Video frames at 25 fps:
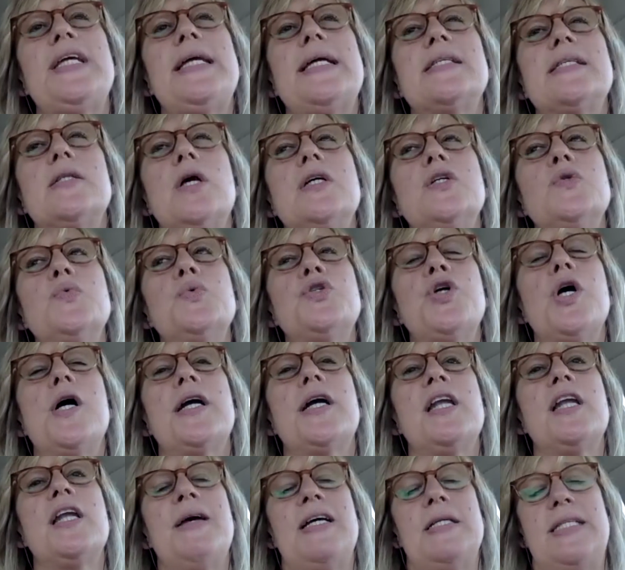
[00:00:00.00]
as long as we're
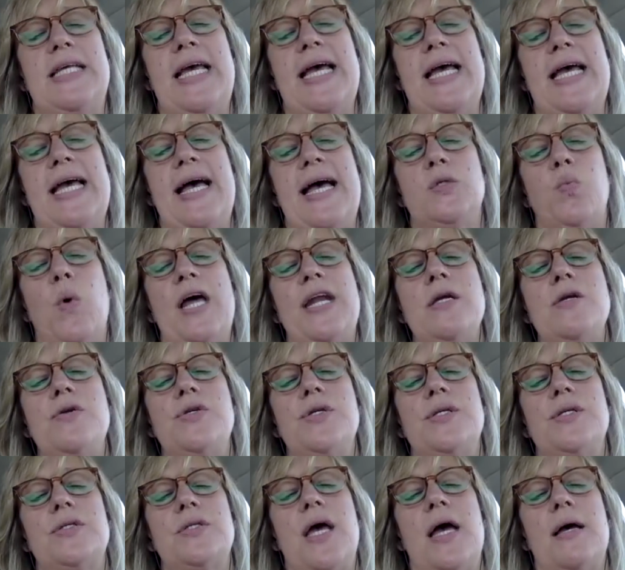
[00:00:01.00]
talking about tags, why don't you
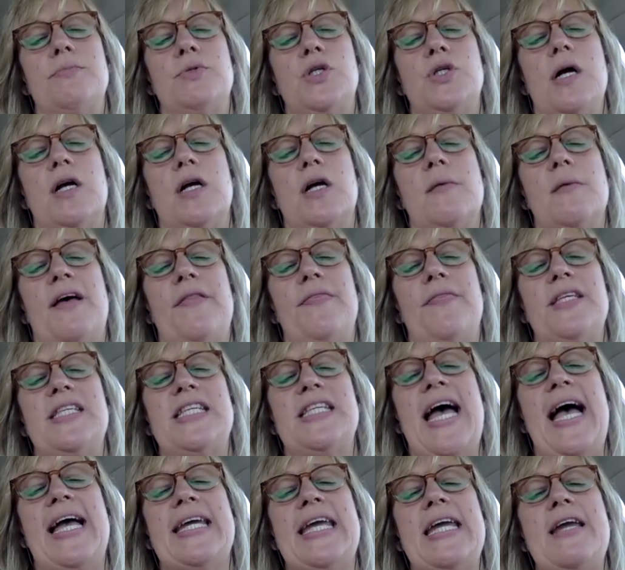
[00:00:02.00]
just talk about the
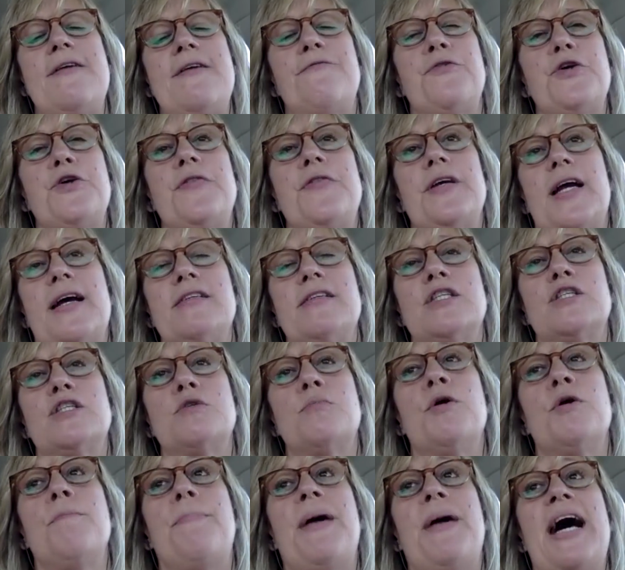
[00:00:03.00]
tagging for the
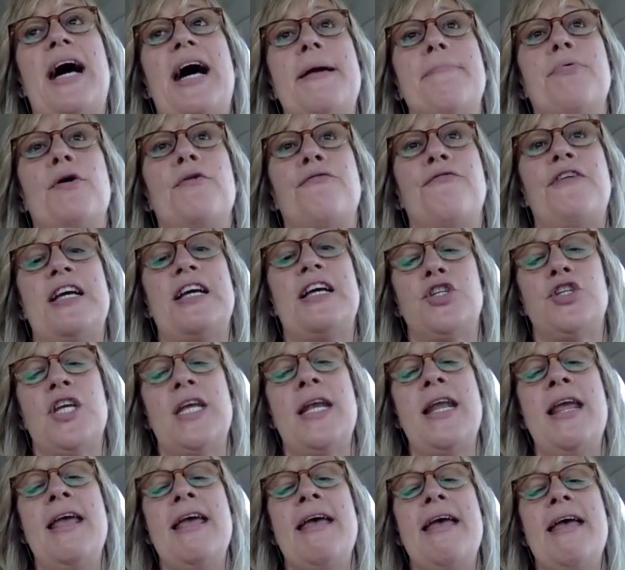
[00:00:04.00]
customer by
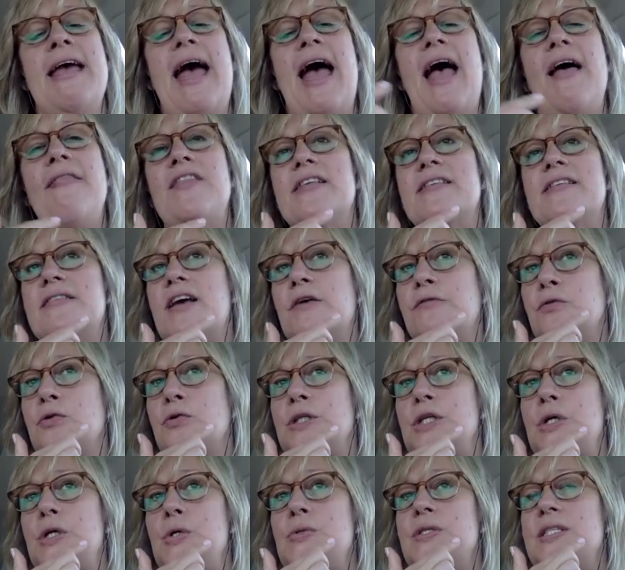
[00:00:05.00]
profession and the several
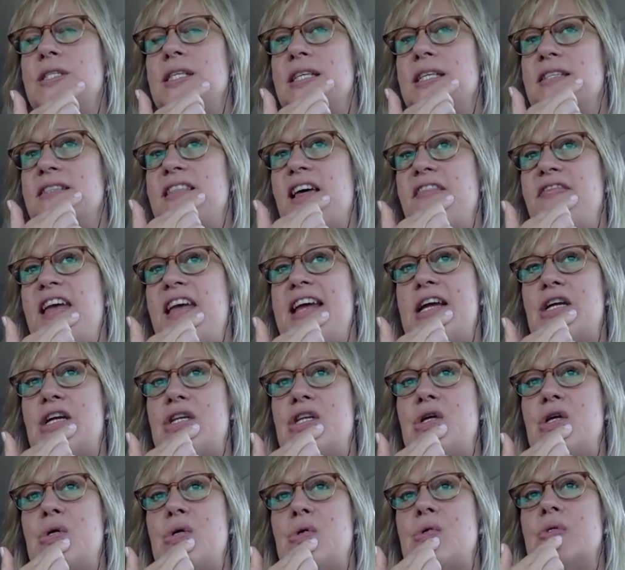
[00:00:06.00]
uses that they could
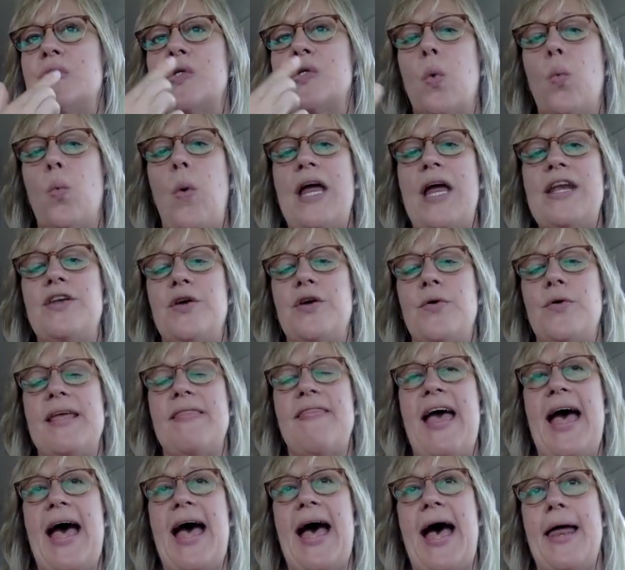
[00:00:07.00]
use when doing
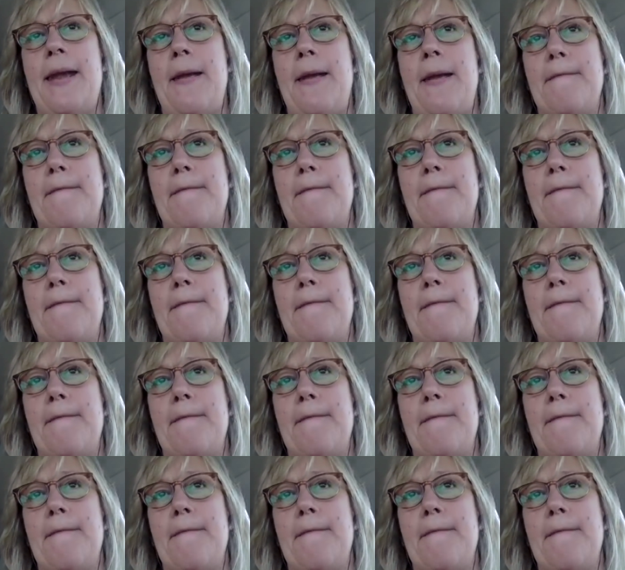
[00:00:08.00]
that?